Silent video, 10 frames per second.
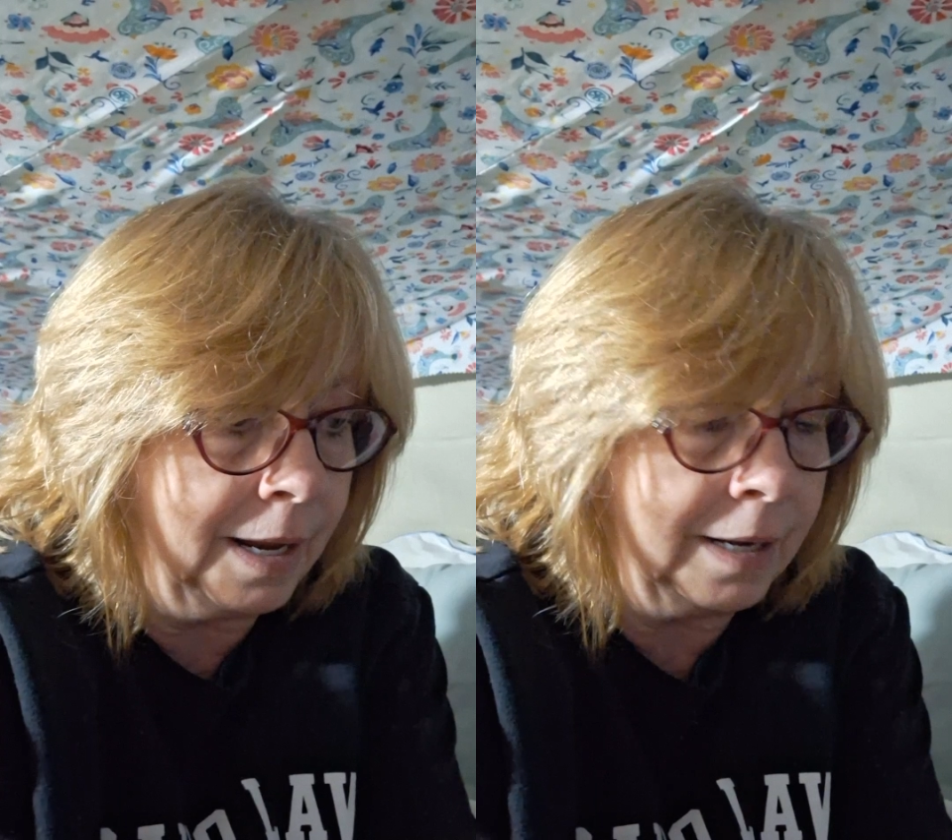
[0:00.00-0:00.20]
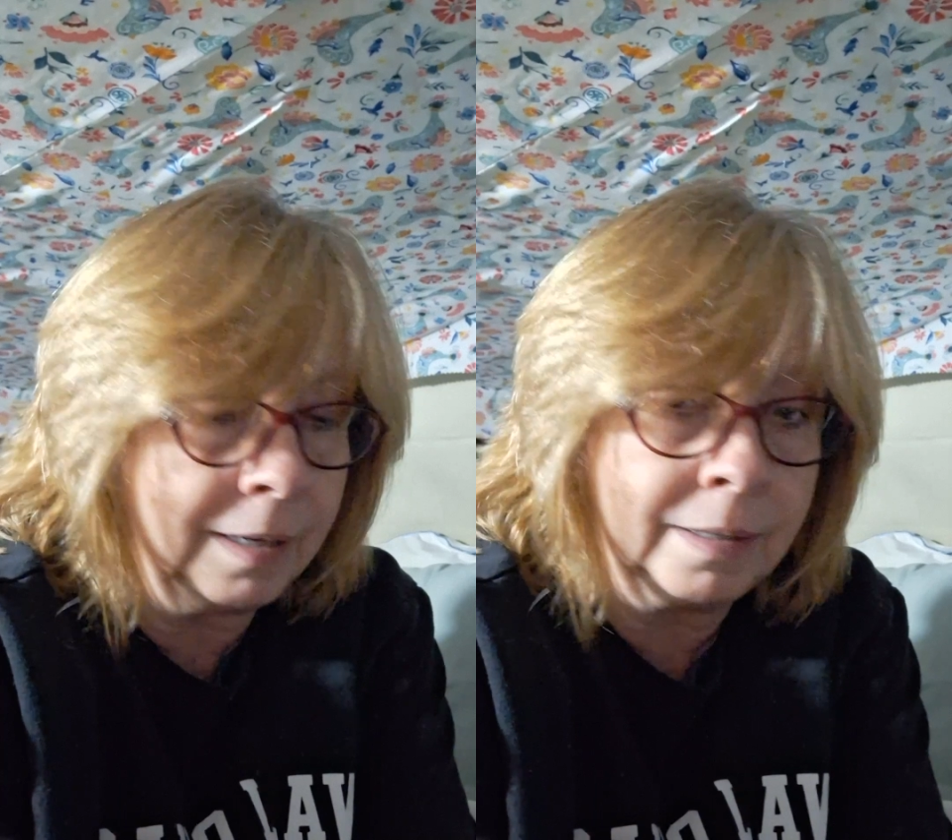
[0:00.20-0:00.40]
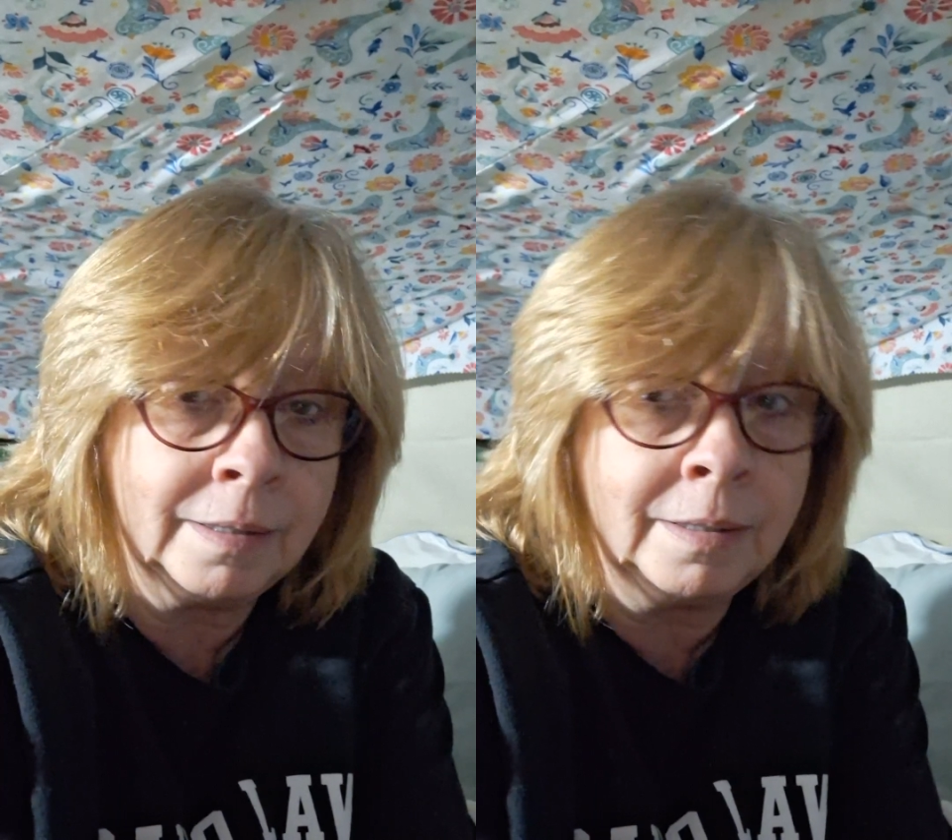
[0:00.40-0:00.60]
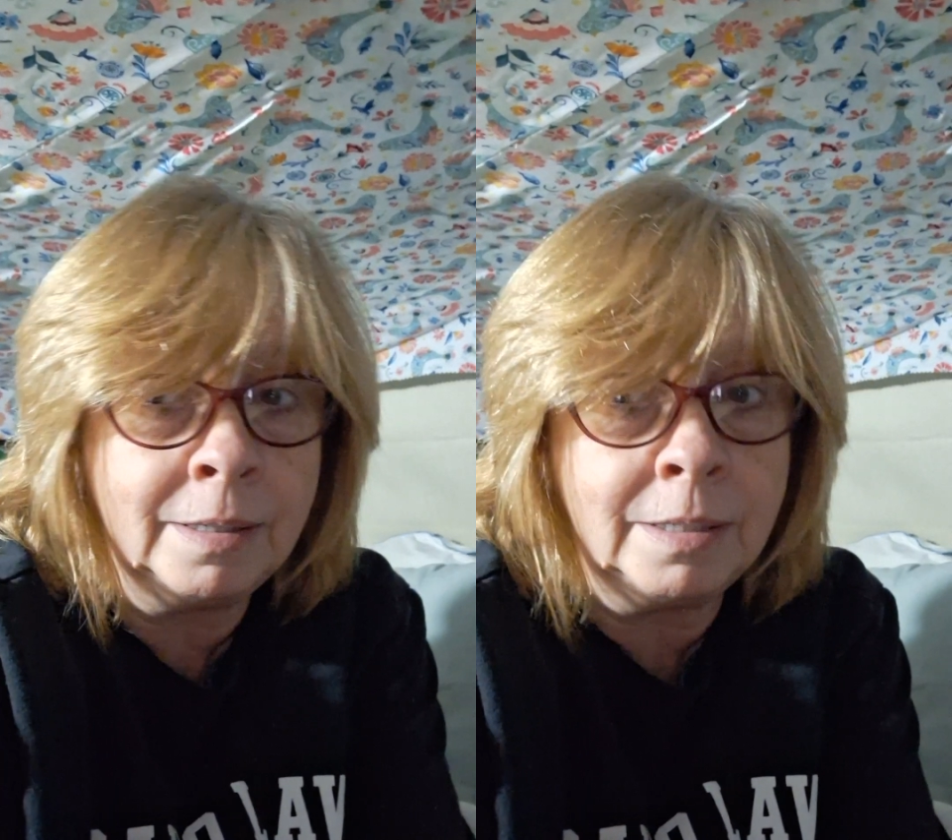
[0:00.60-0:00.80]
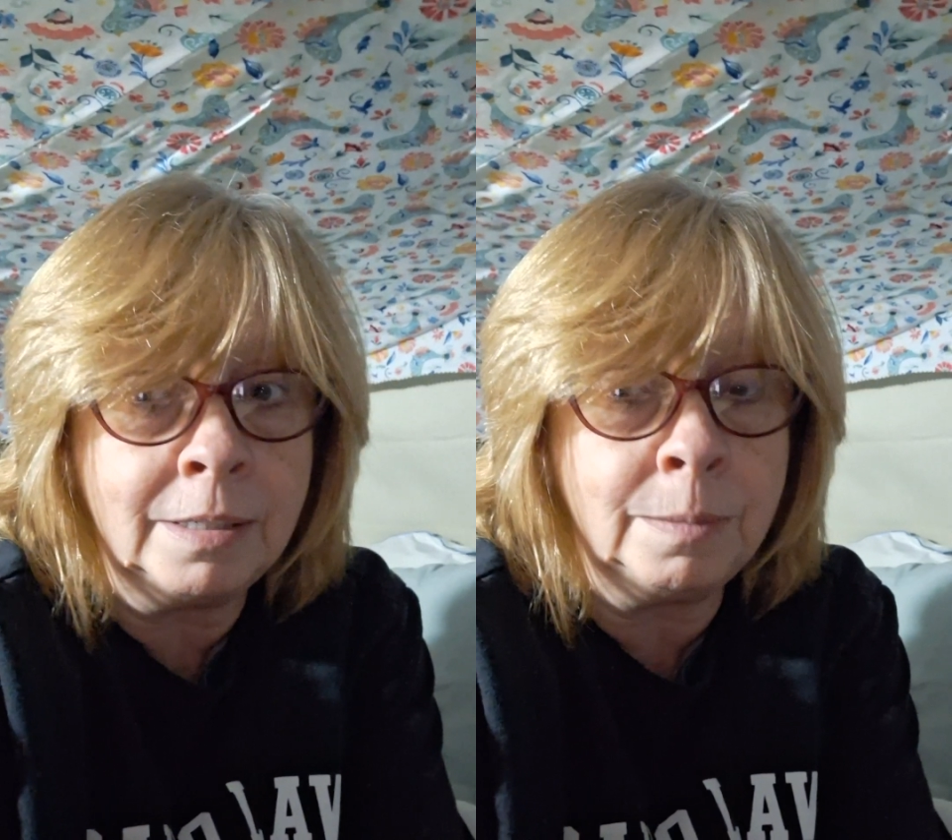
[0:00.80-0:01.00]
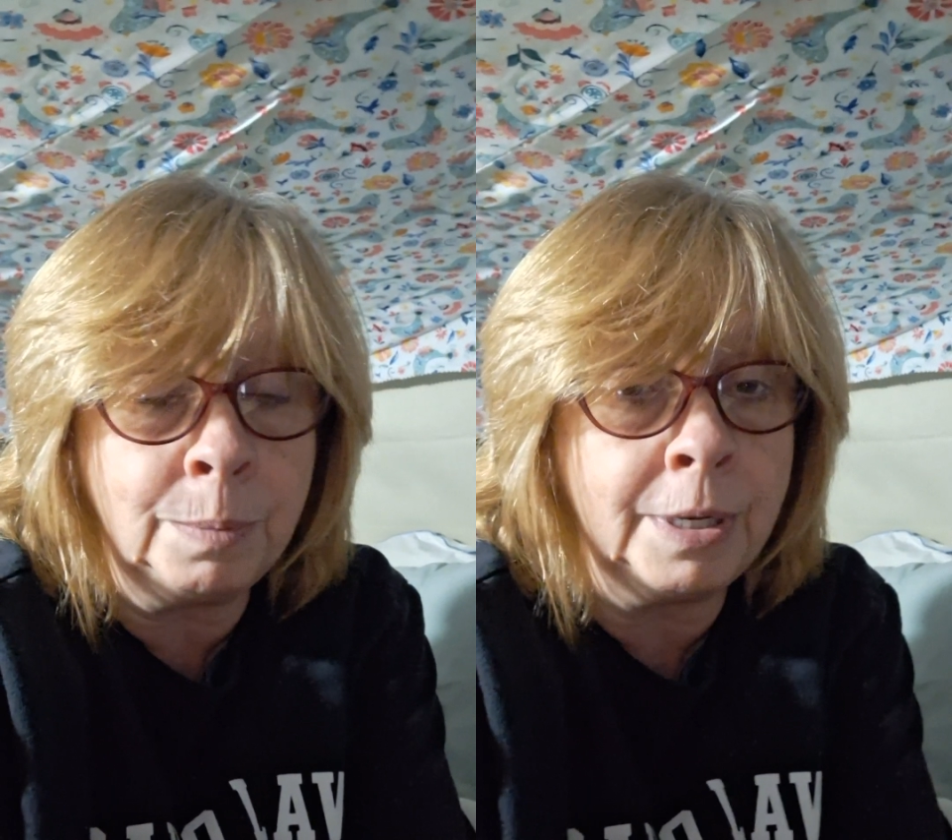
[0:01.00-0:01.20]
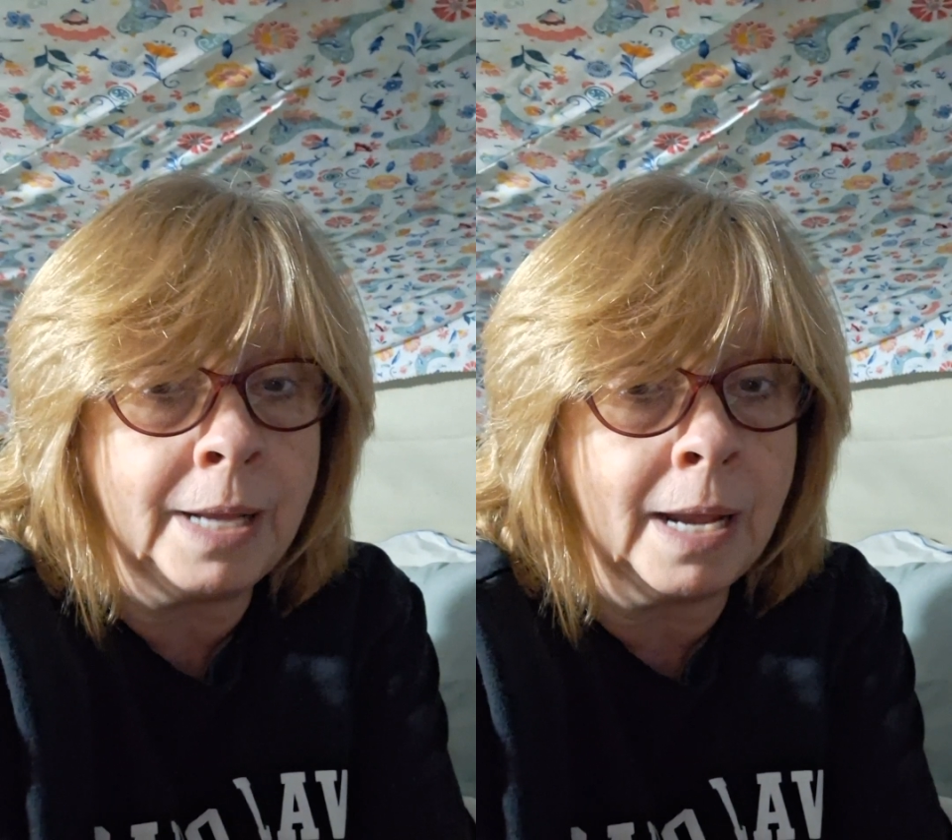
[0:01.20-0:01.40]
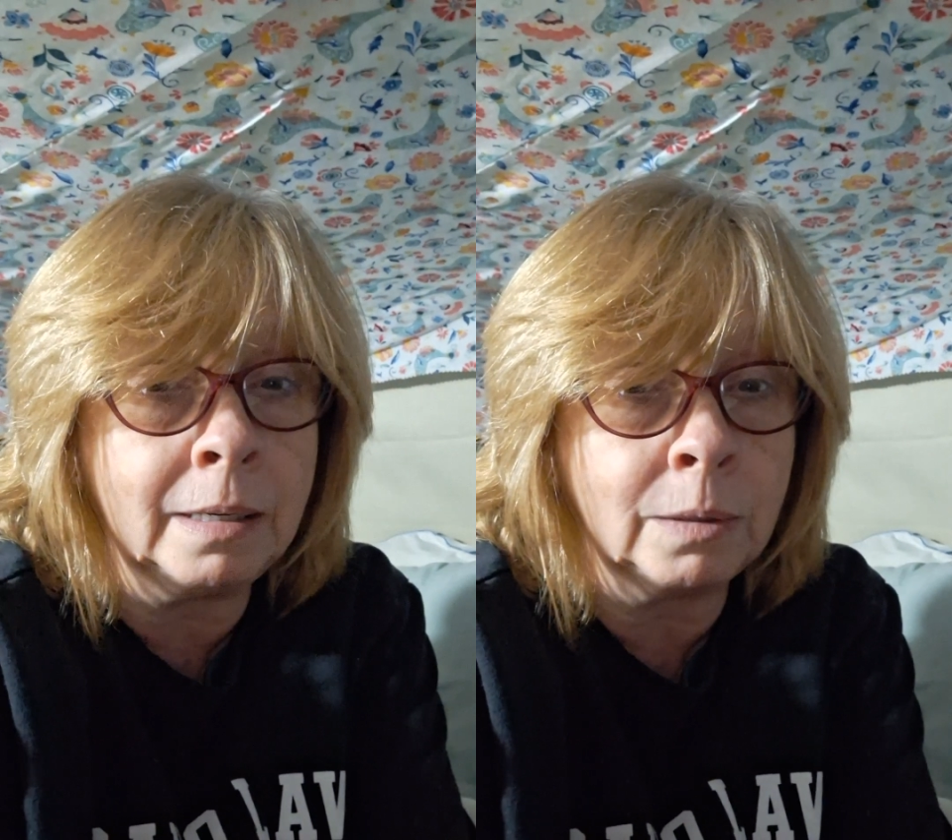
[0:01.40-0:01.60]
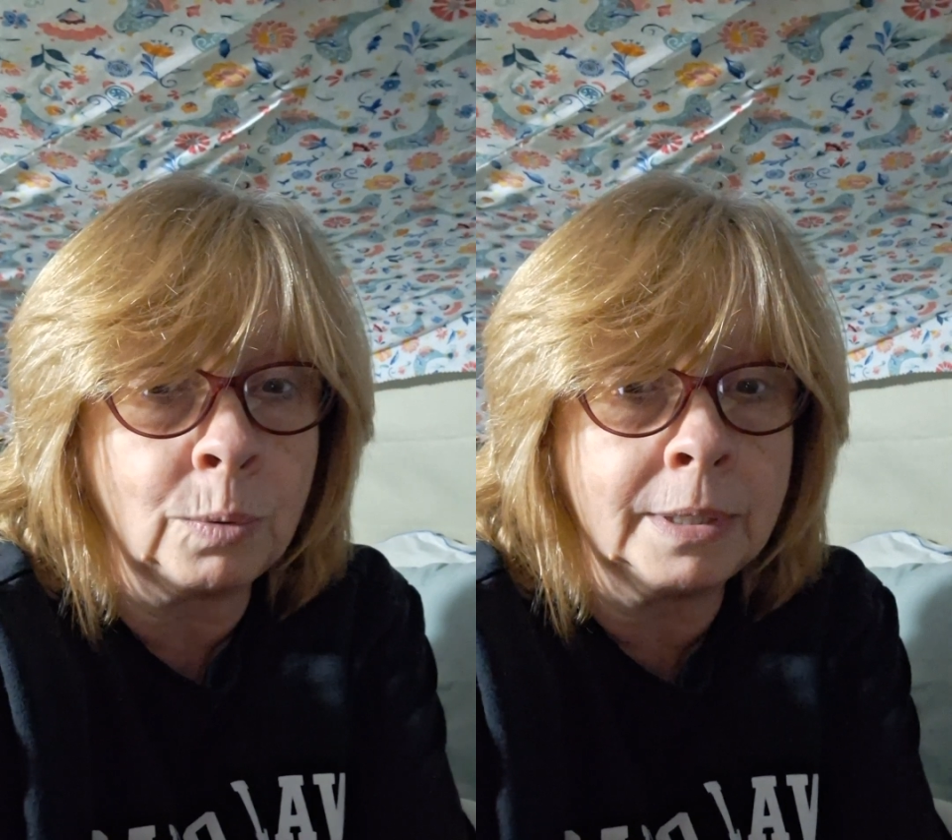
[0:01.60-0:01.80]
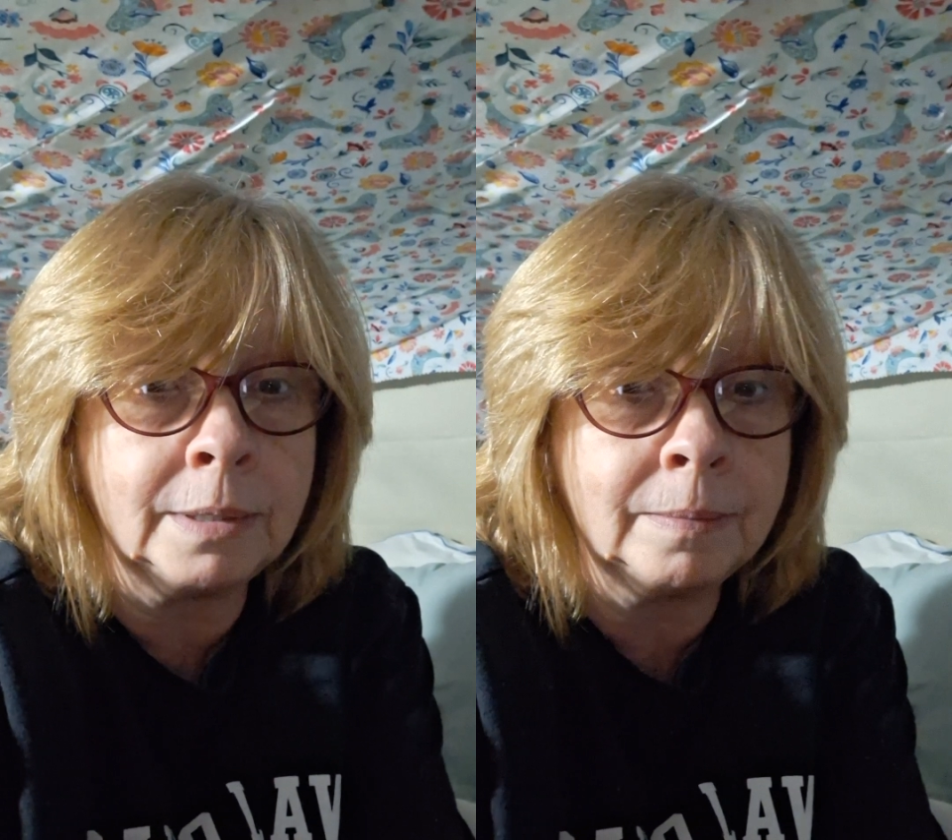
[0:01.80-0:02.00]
and this is pretty adequate.